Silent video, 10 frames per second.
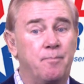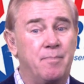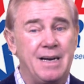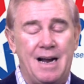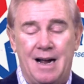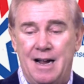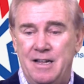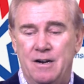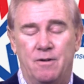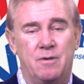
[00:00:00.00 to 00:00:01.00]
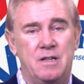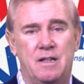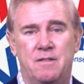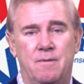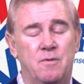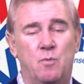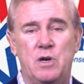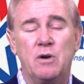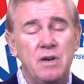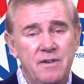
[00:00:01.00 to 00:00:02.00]
but we
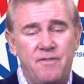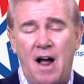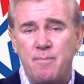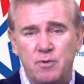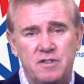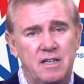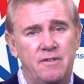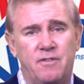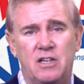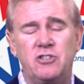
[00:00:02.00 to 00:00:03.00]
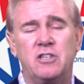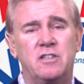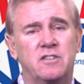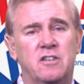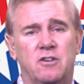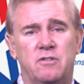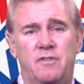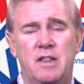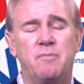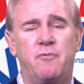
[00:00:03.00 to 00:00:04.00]
don't need 5% inflation in this
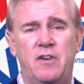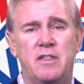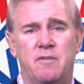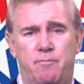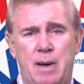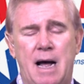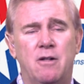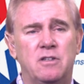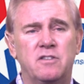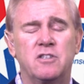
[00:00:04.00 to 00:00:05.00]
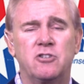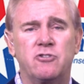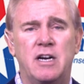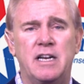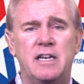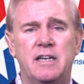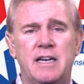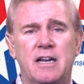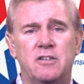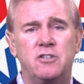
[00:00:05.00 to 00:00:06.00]
country. And the Powell is going to try to get it
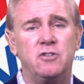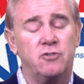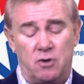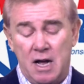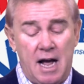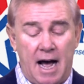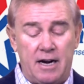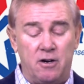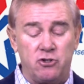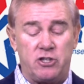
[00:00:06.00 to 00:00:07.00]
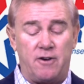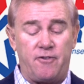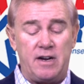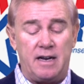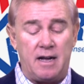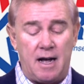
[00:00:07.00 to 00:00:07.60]
down to 2%. So I don't know, Jeffrey.